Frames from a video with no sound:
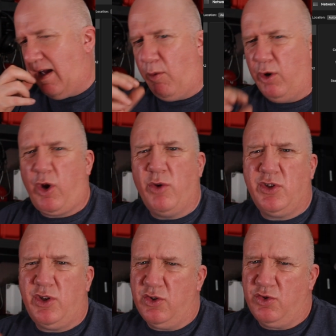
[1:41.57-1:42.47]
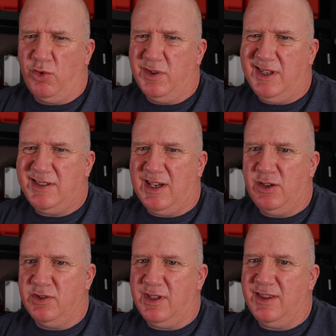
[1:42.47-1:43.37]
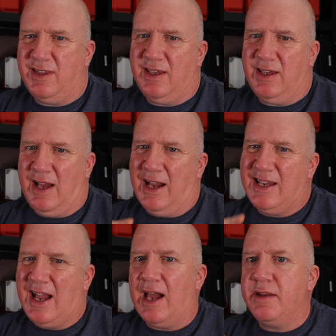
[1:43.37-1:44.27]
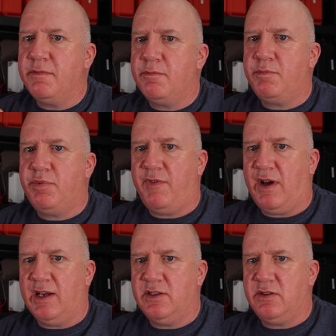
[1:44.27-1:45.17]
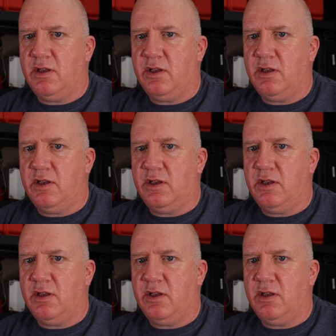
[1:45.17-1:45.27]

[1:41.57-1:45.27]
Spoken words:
I won't go into those sort of details. I can provide